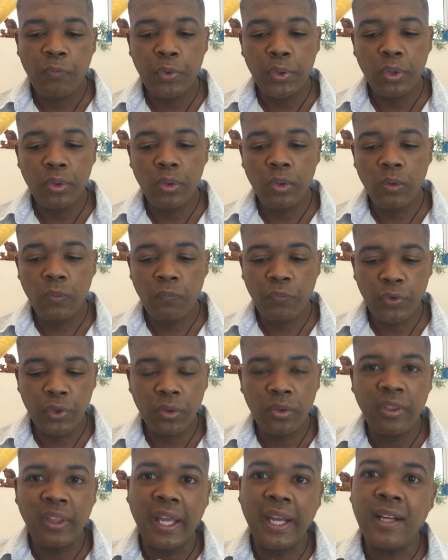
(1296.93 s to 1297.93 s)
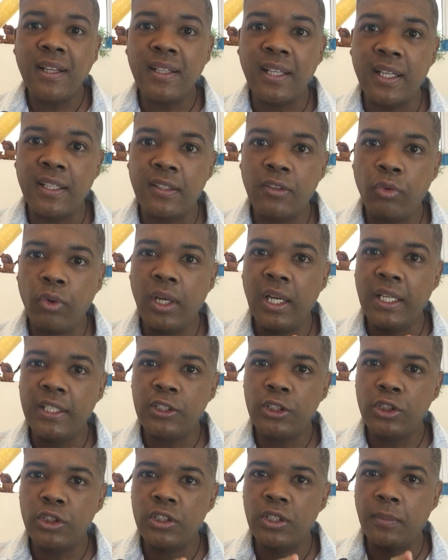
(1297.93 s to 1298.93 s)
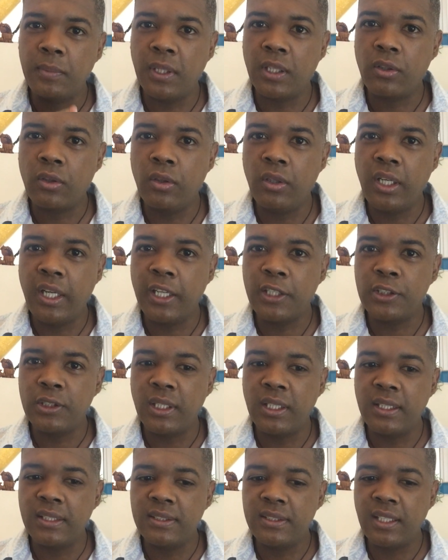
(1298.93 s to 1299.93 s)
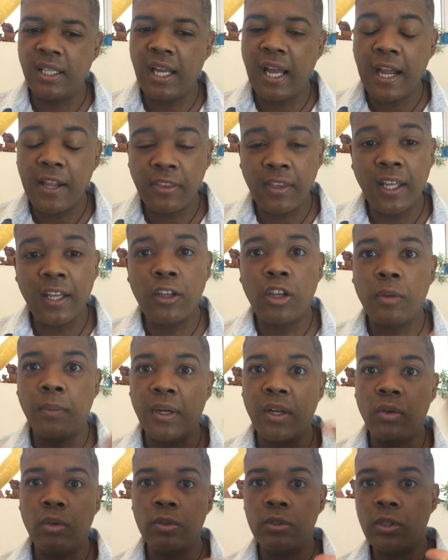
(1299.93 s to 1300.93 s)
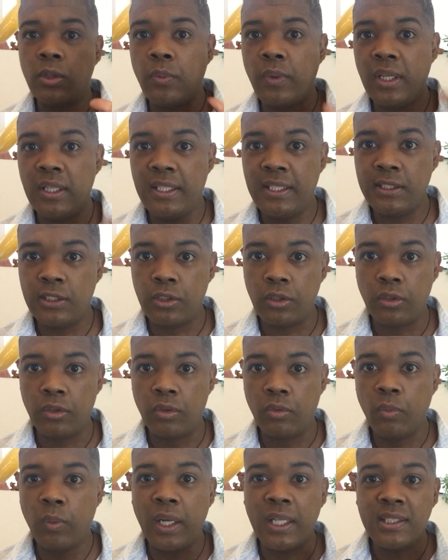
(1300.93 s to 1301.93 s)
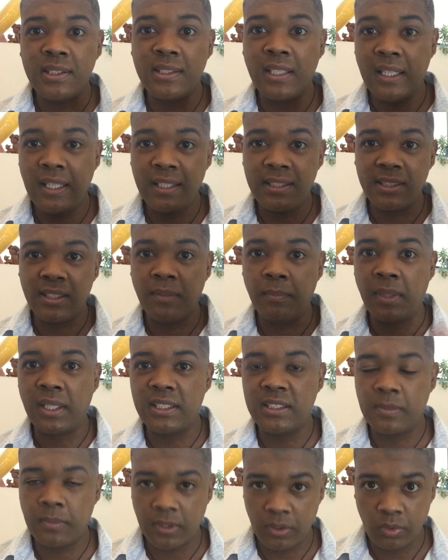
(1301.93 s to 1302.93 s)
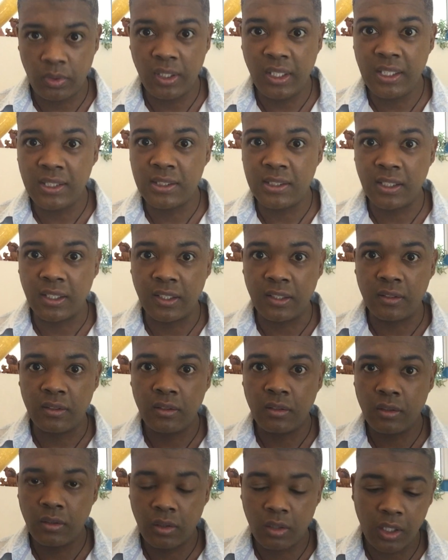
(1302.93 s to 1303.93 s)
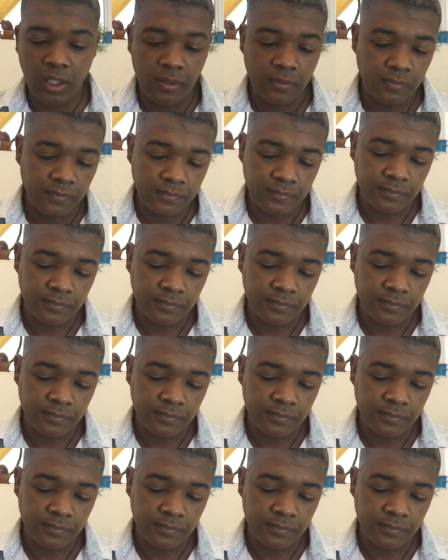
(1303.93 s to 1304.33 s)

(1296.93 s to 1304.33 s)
to thank that relationship, that connection, and say, I thank you, but I also release you. What is the lesson? But it's about releasing it. Okay.